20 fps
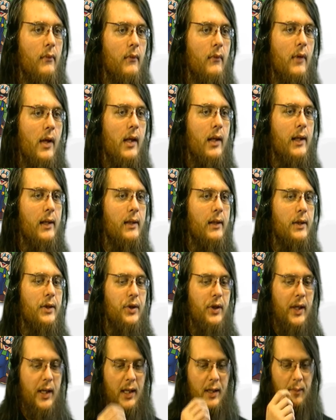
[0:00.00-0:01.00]
that like
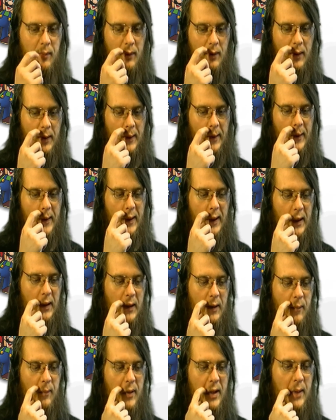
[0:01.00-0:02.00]
ninja game, and
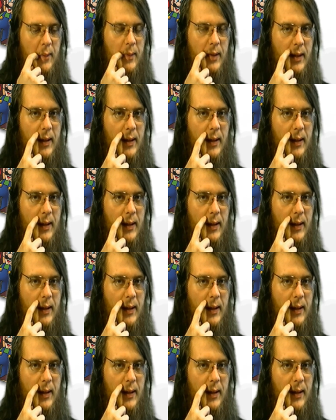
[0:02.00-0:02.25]
then maybe